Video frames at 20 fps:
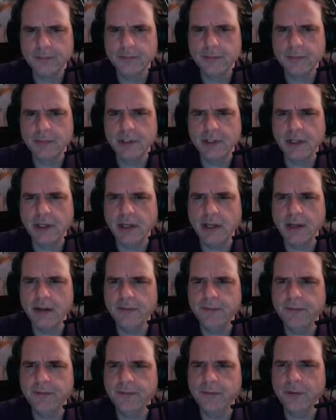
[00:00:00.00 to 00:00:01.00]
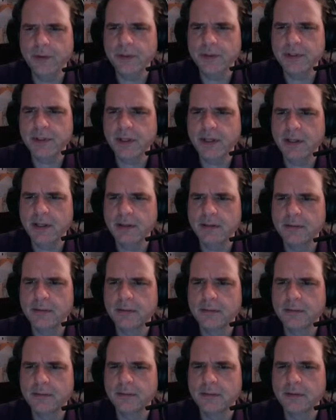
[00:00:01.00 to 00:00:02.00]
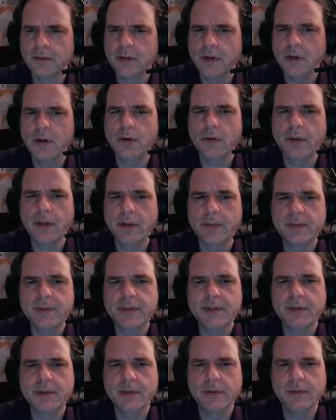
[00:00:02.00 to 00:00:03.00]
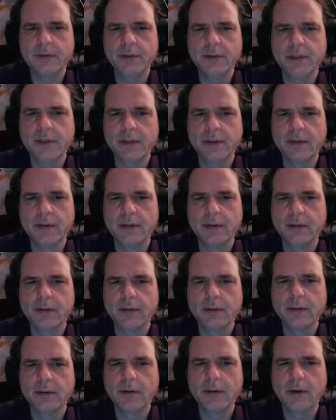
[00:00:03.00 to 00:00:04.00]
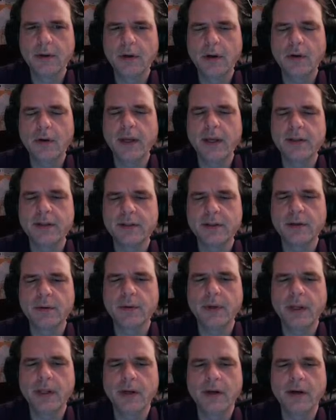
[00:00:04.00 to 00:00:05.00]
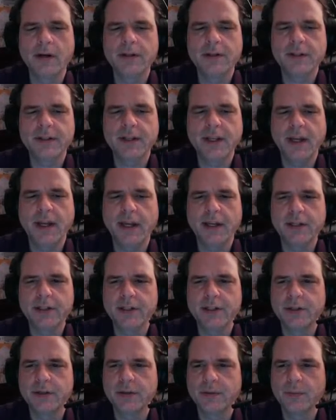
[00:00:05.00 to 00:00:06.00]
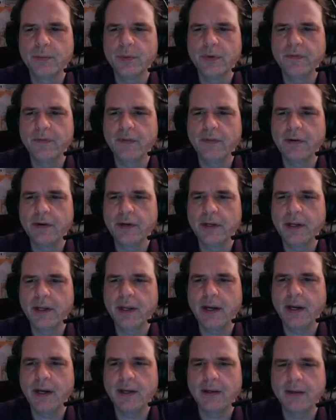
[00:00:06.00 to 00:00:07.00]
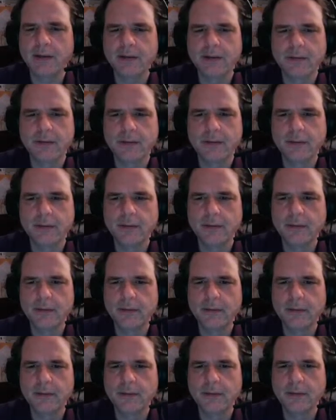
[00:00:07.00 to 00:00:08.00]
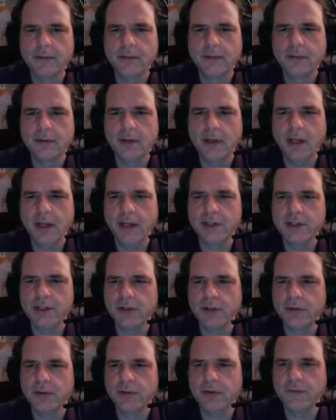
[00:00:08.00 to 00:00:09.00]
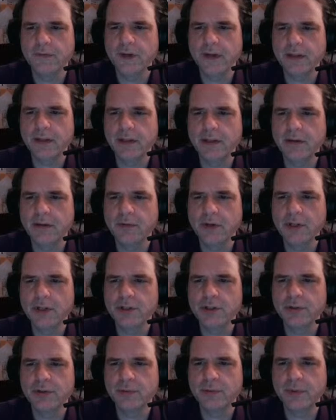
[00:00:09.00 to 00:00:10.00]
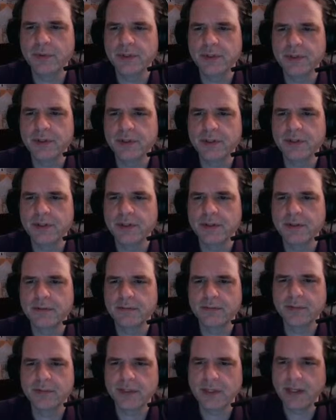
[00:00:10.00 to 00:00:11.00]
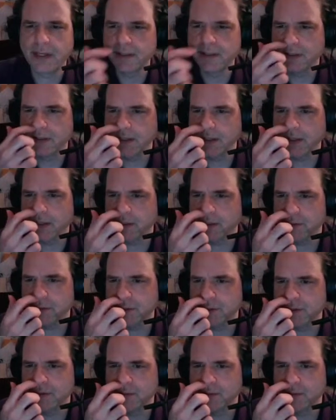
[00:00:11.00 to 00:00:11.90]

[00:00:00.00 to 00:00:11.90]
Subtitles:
Did I force that? No, that was included. Okay, so in our sketch, we've already got edge included. In fact, the original was just solid edge.